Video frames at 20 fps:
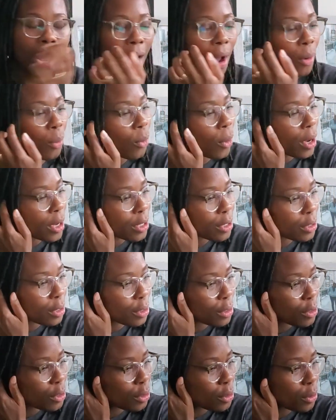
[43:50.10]
I want
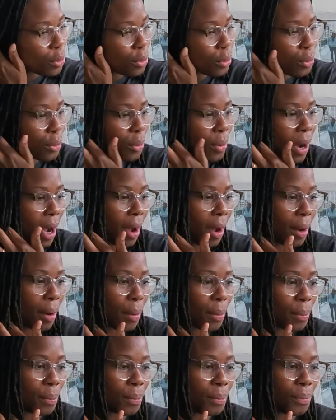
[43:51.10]
to
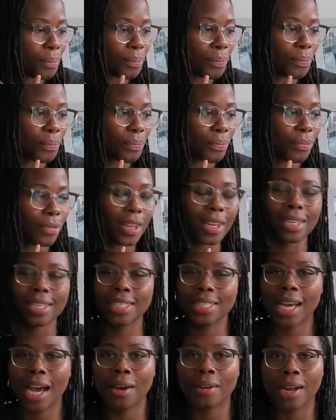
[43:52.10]

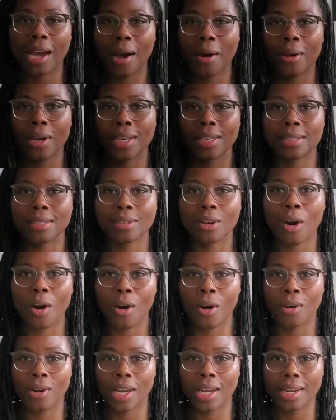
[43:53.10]
shout out is
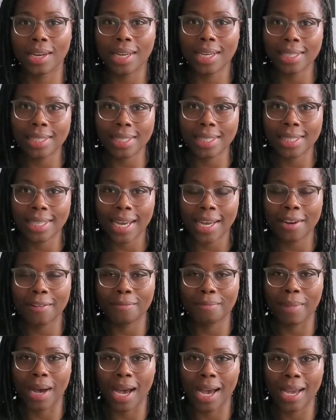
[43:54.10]
called Knit State of
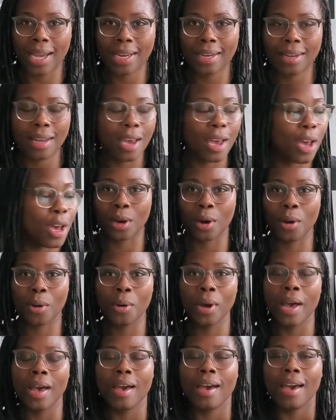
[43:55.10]
Mind.
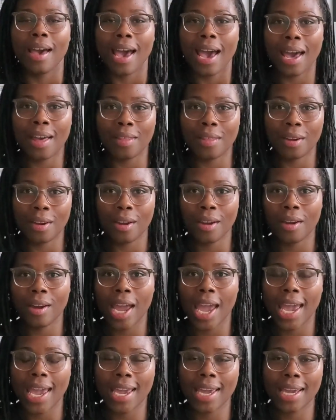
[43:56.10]
So
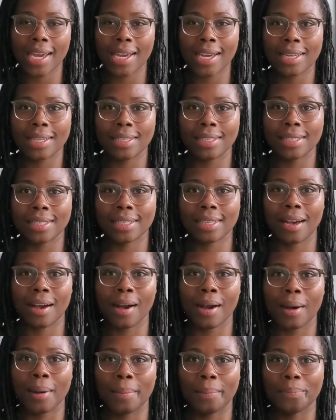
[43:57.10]
Heather and
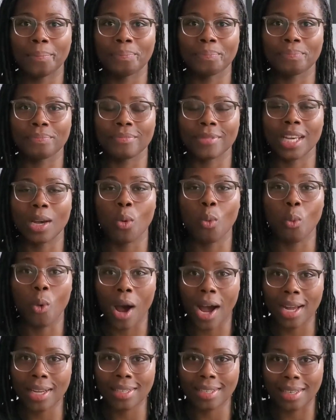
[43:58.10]

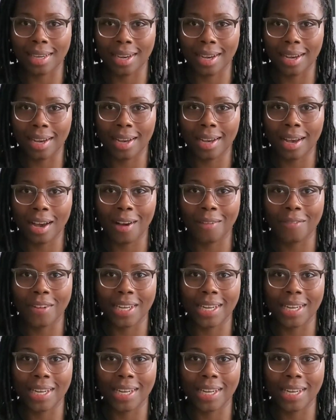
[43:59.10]
Wanda of a